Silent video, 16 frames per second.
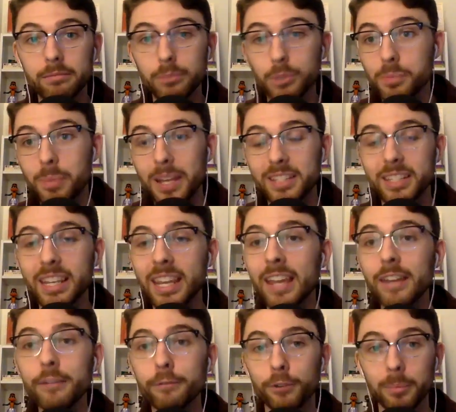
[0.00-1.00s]
was basically
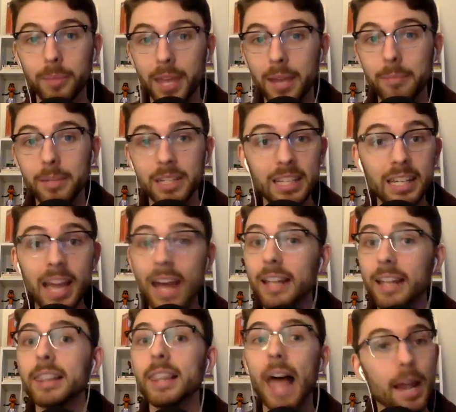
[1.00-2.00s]
hidden from them. And he got
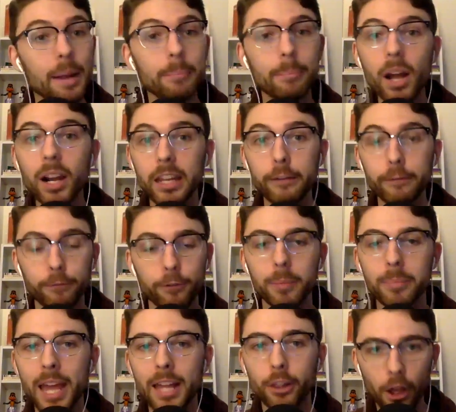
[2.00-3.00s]
a lot of money
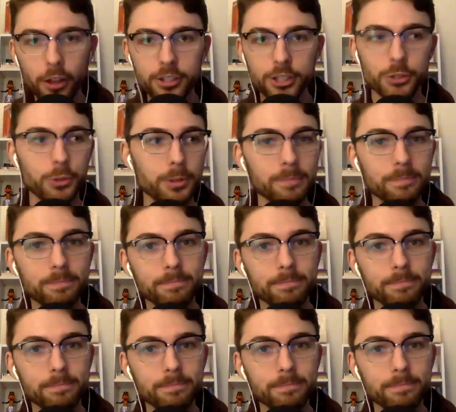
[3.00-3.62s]
from that lawsuit.